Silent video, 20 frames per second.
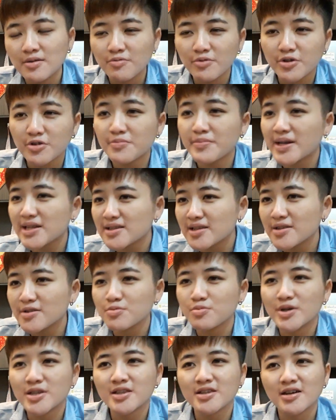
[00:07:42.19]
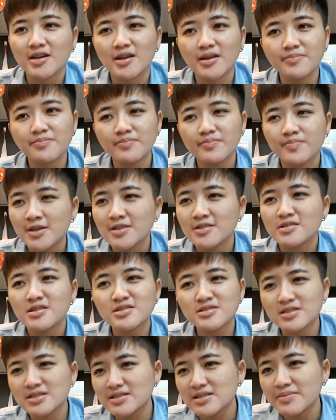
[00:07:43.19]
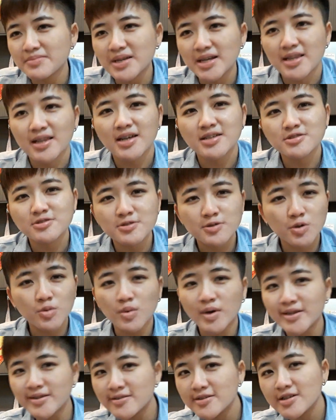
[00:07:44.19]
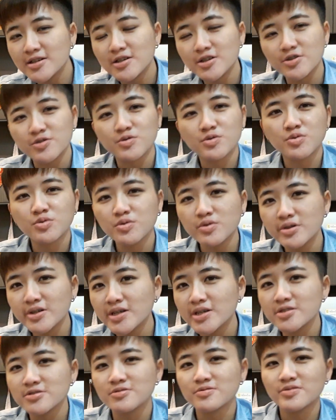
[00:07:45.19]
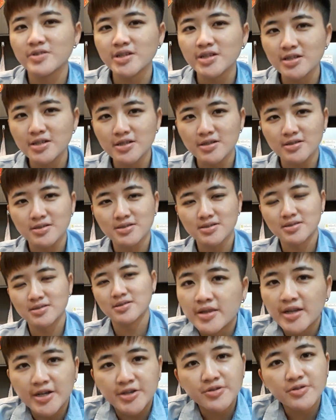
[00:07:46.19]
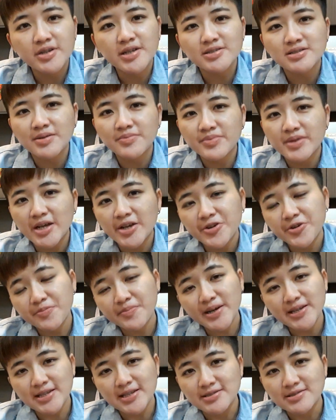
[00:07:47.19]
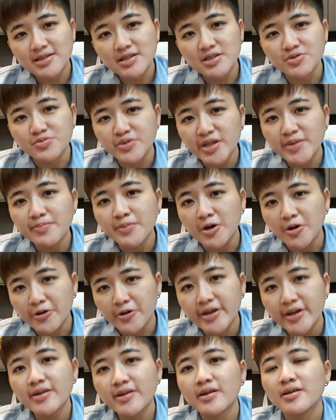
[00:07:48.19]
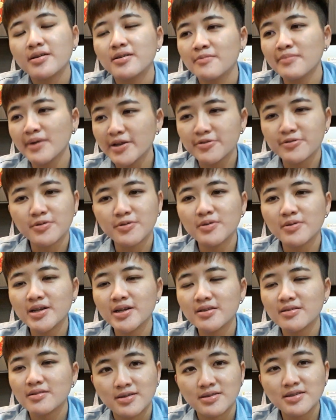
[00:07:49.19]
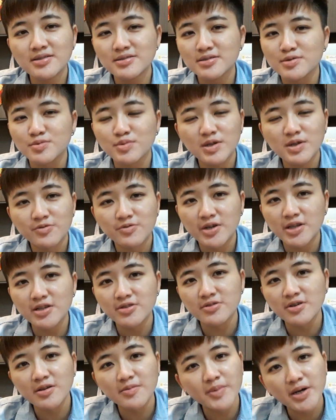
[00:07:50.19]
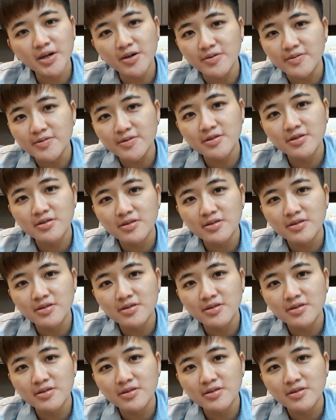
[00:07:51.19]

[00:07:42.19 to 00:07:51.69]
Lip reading: When you backtest one time, this system can last you 1 year, 2 years, 3 years. Now, I know that sometimes backtesting is really boring, but you know what? This is what trading is all about.